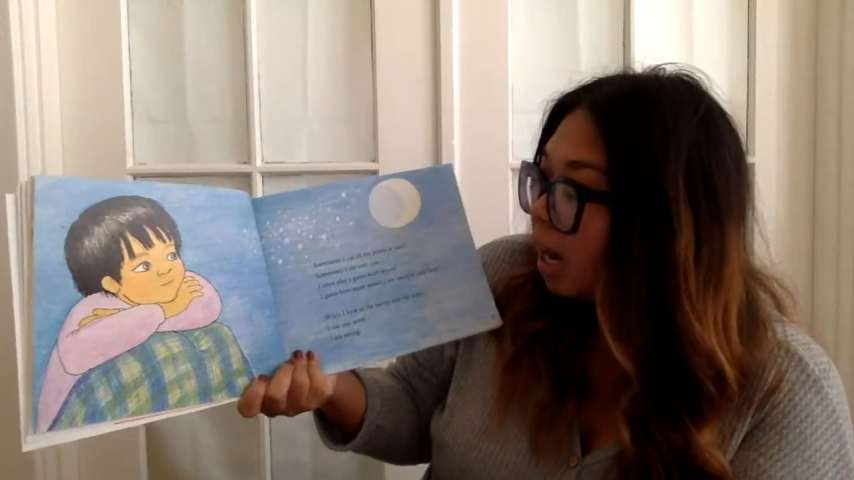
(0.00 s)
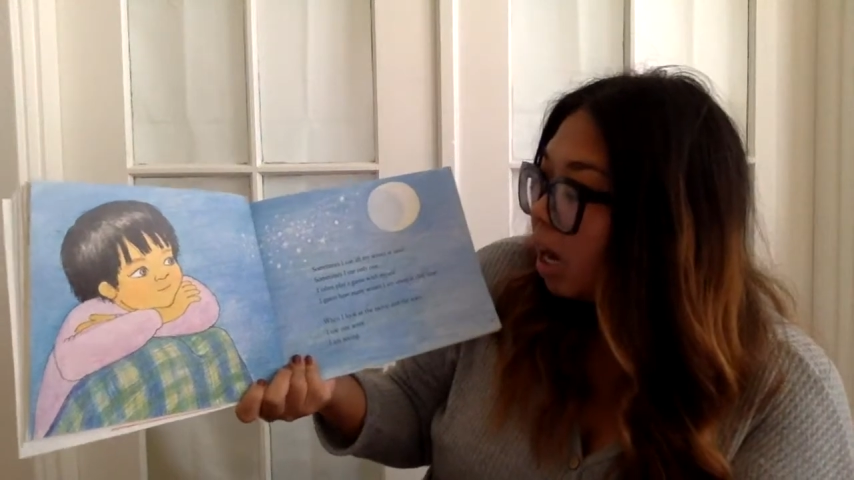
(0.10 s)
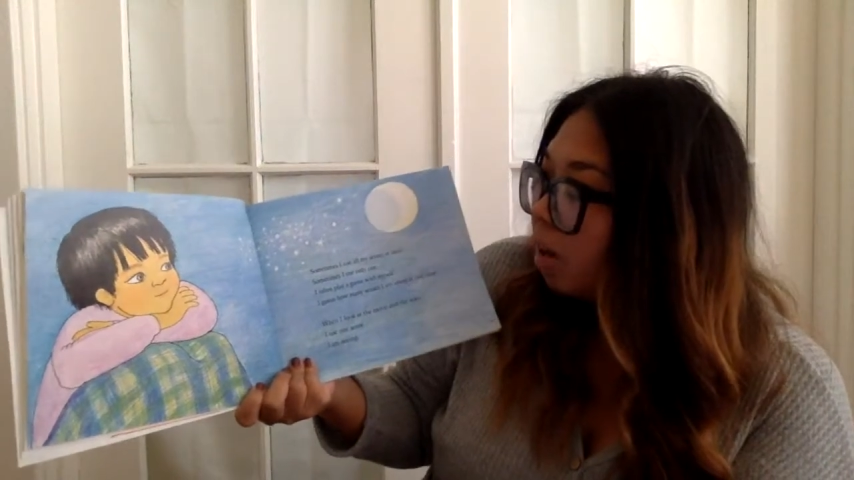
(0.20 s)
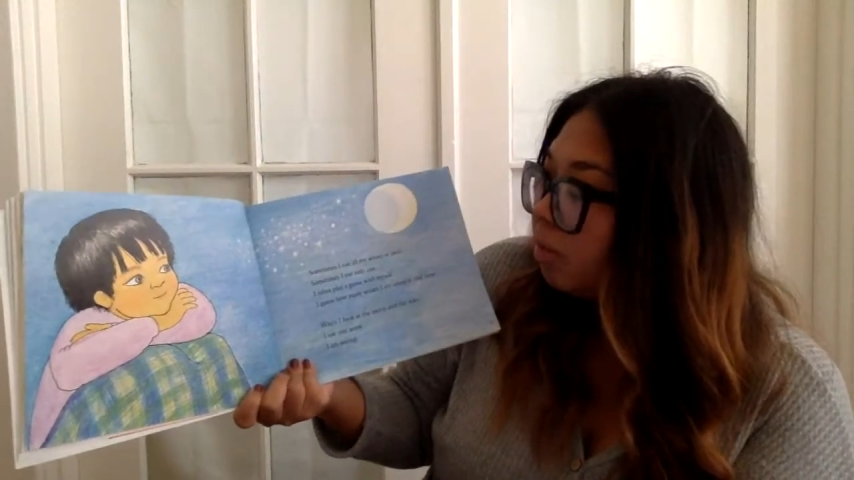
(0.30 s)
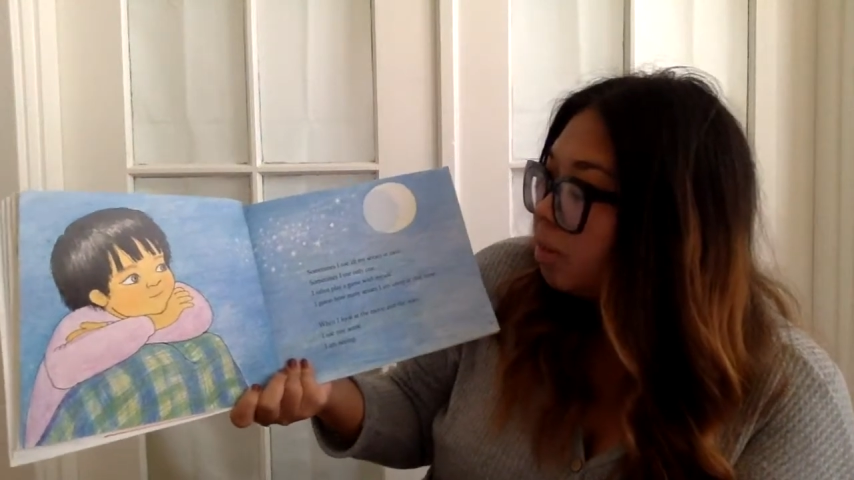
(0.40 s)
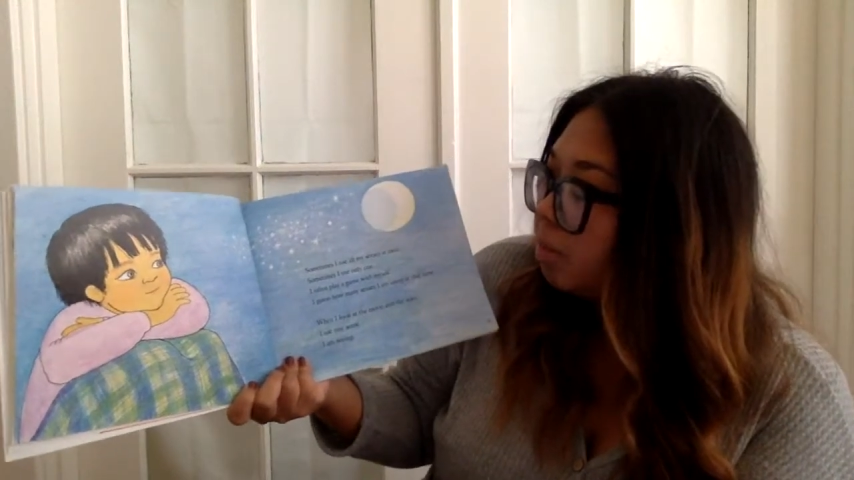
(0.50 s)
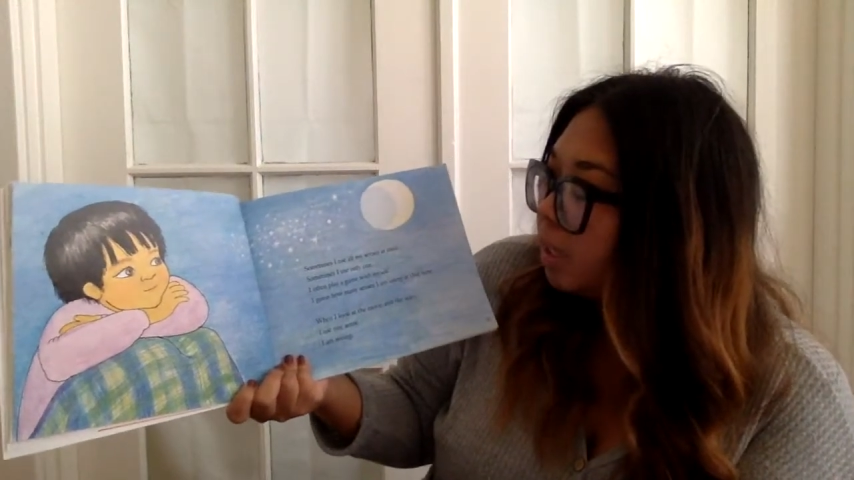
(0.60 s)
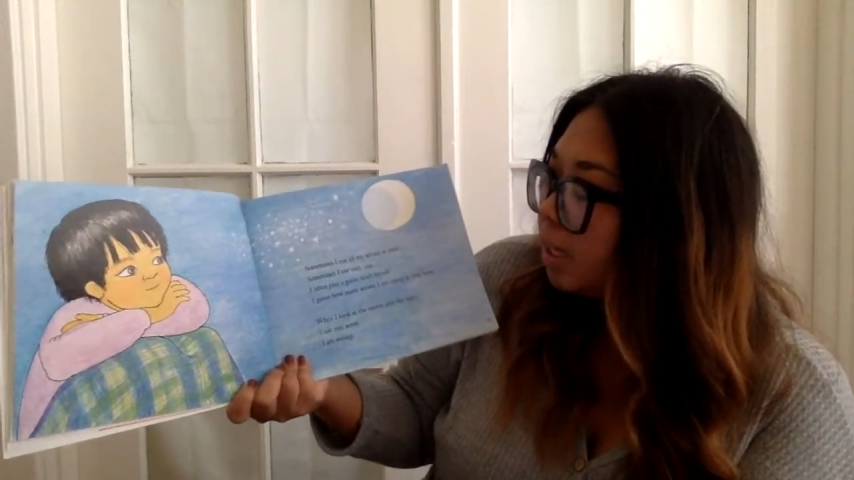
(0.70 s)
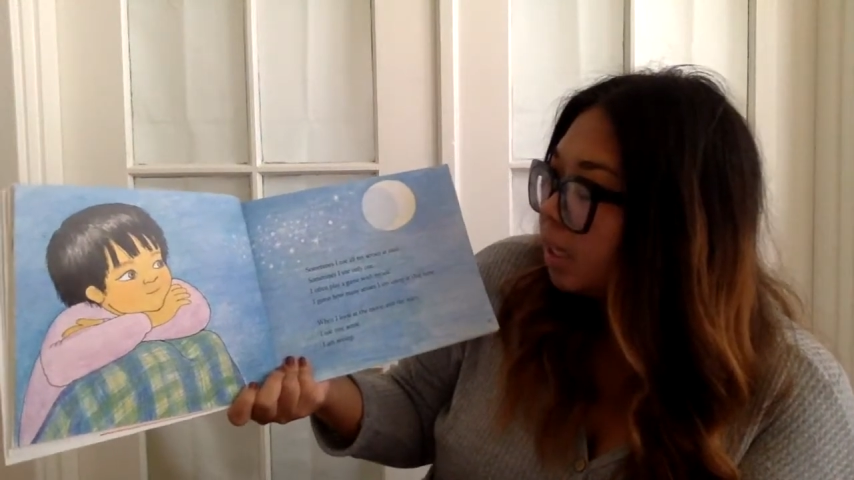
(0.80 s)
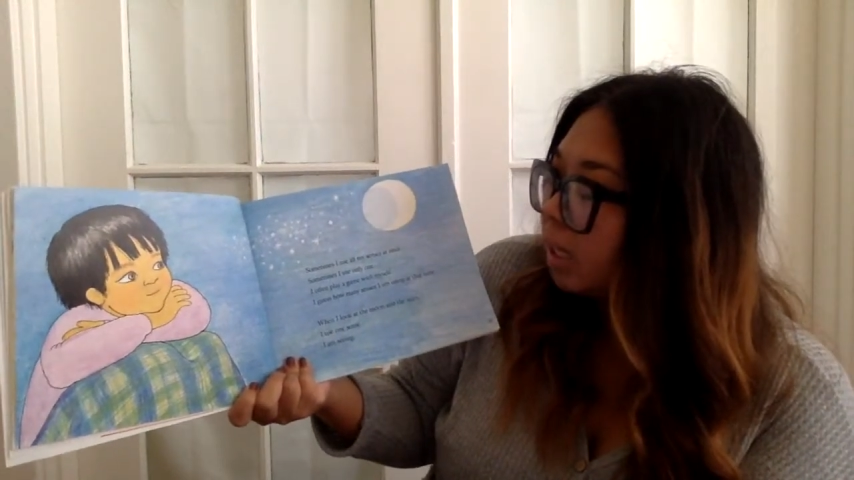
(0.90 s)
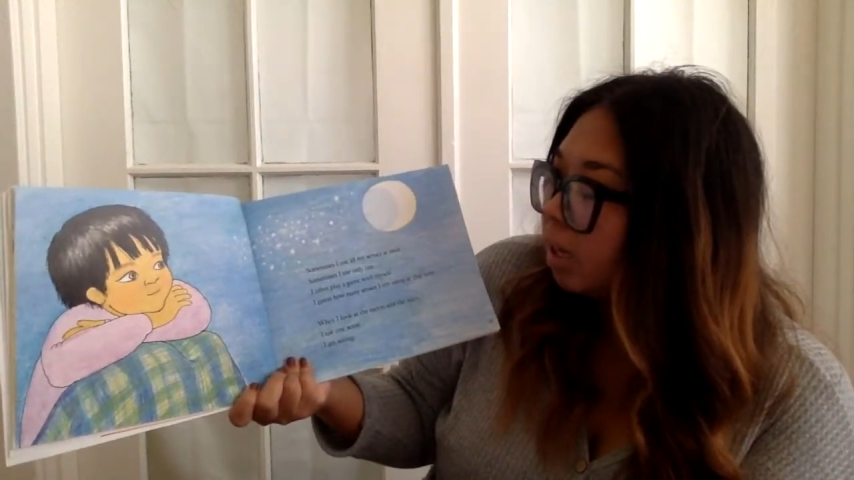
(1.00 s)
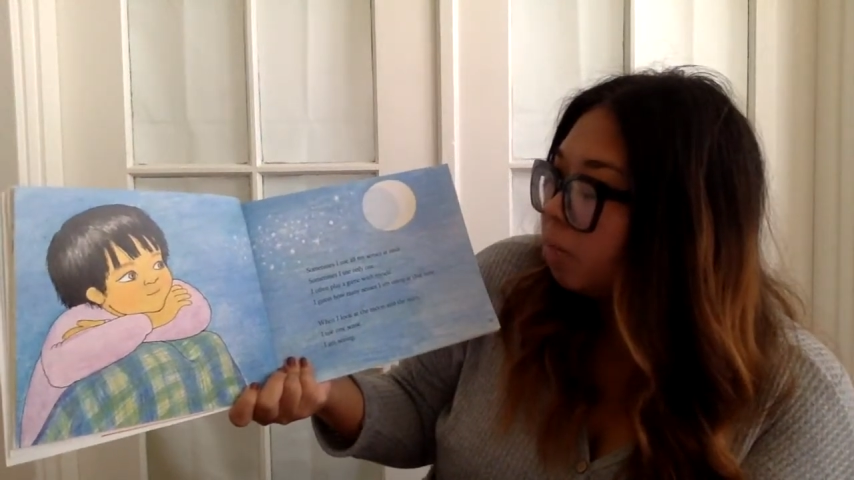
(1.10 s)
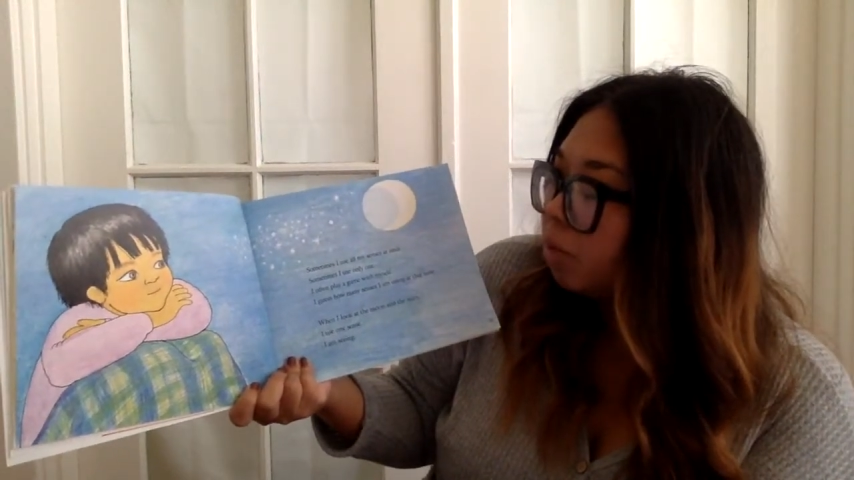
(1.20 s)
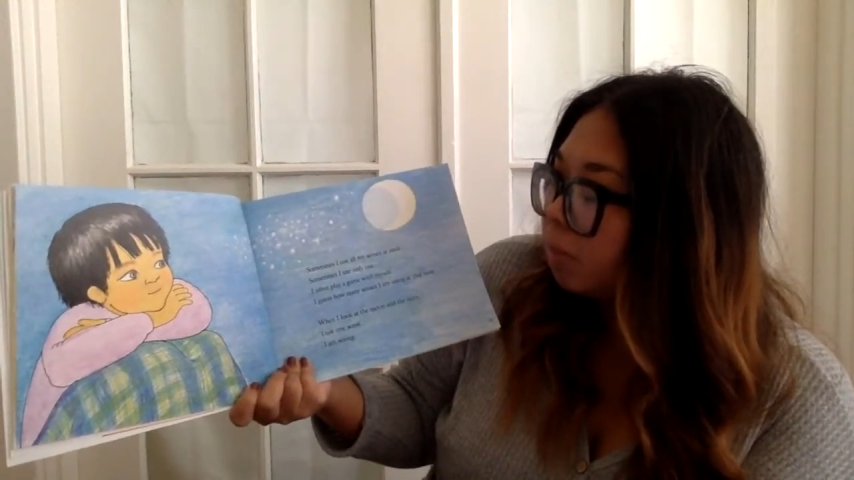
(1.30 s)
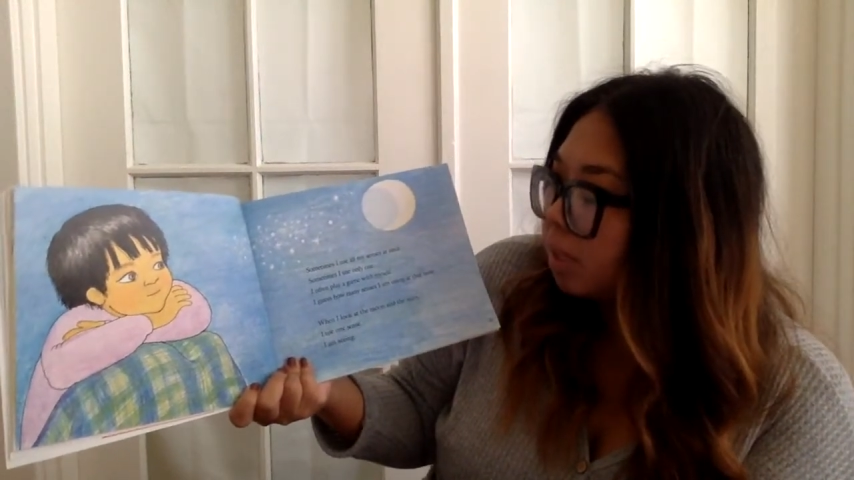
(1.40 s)
I often play a
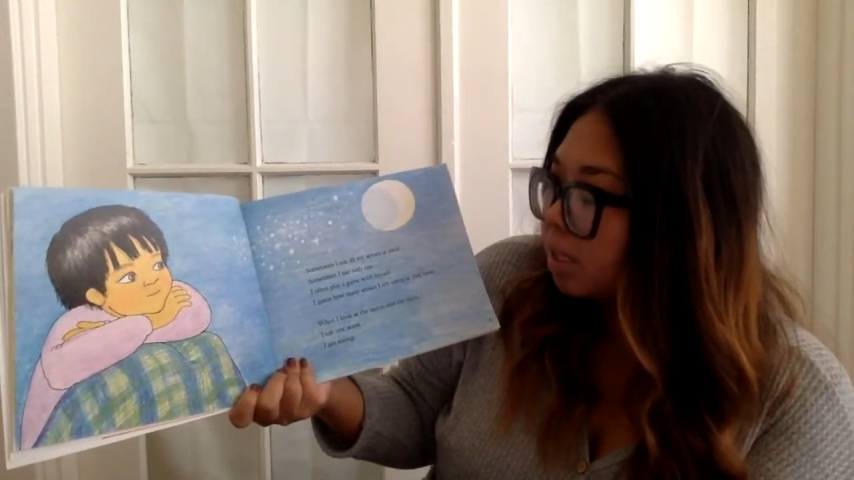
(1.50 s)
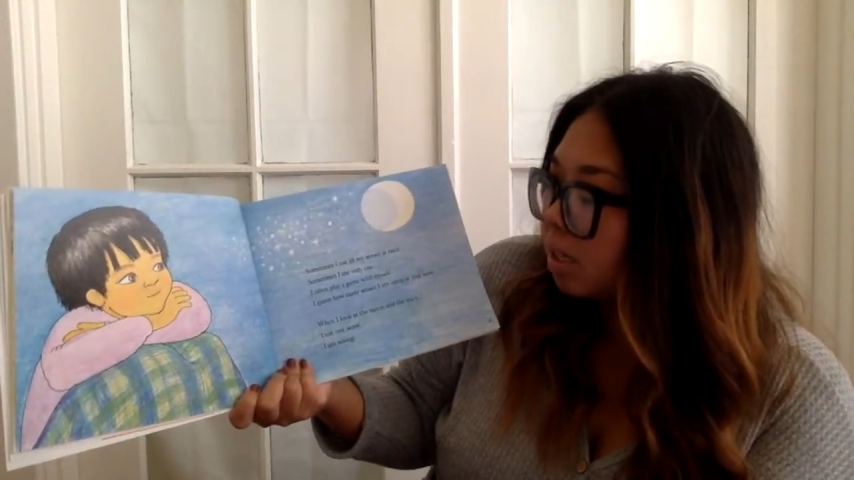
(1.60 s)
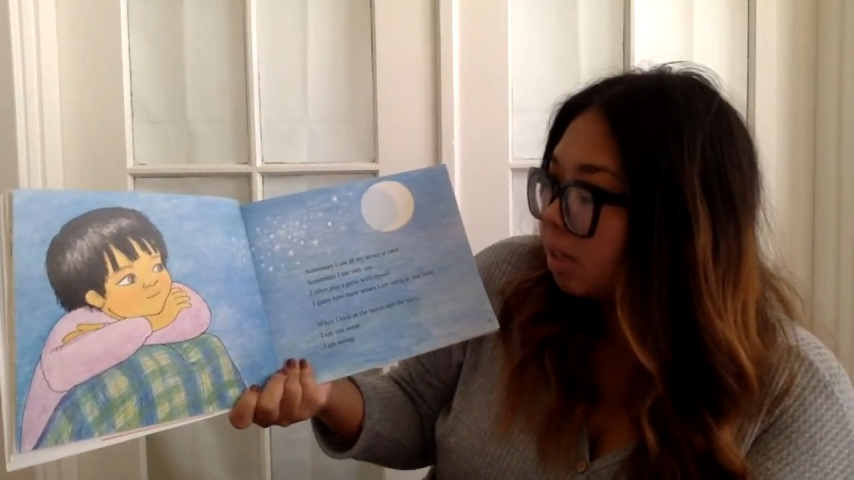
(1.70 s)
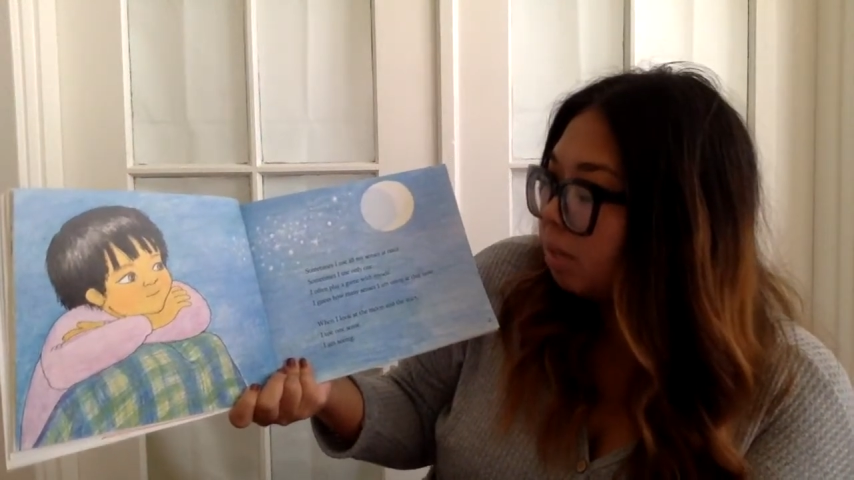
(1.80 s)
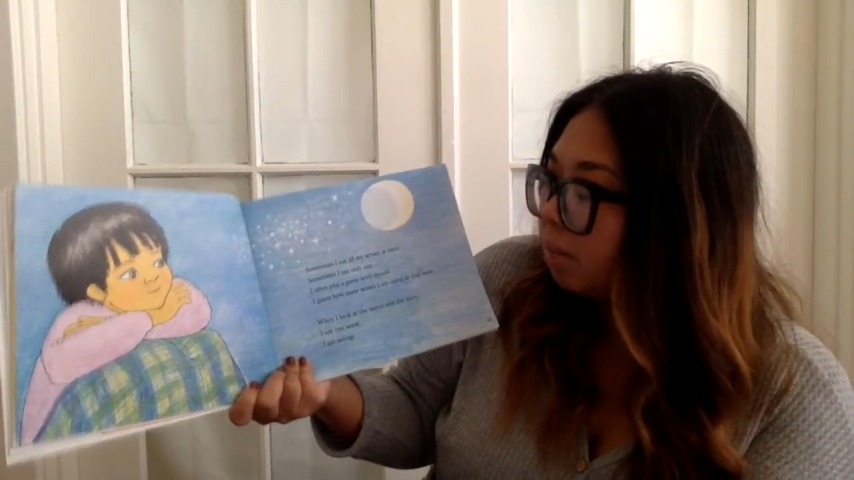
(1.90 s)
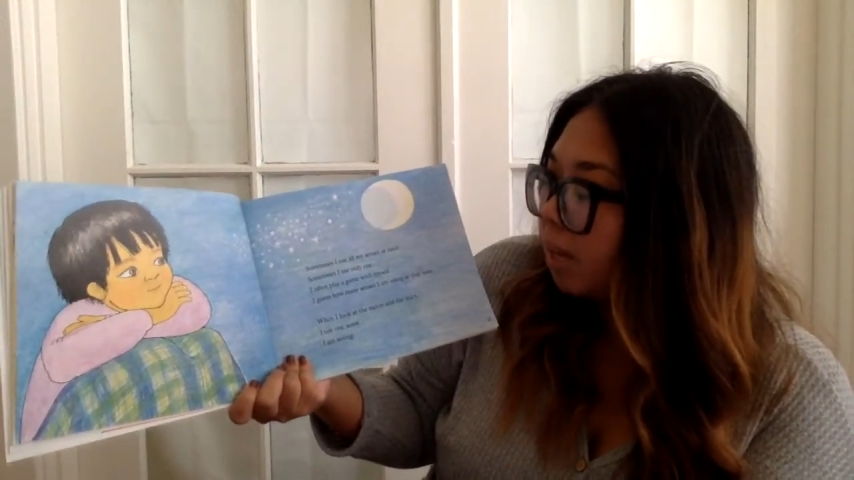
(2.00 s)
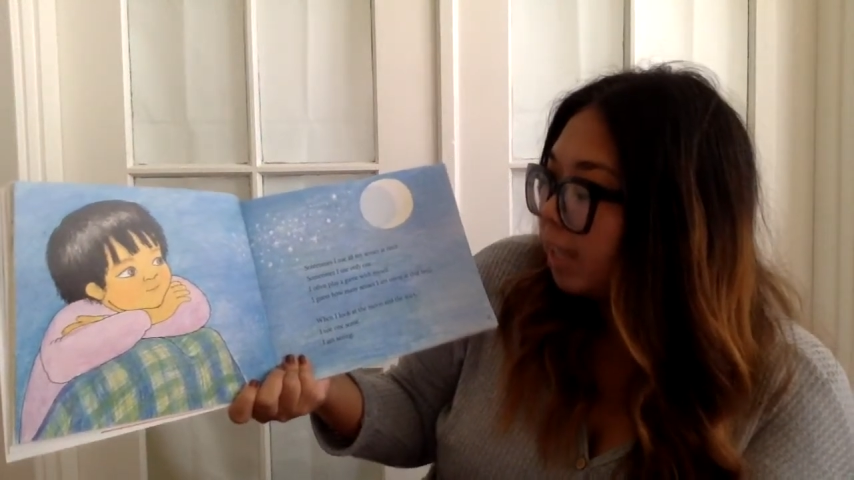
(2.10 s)
game with myself.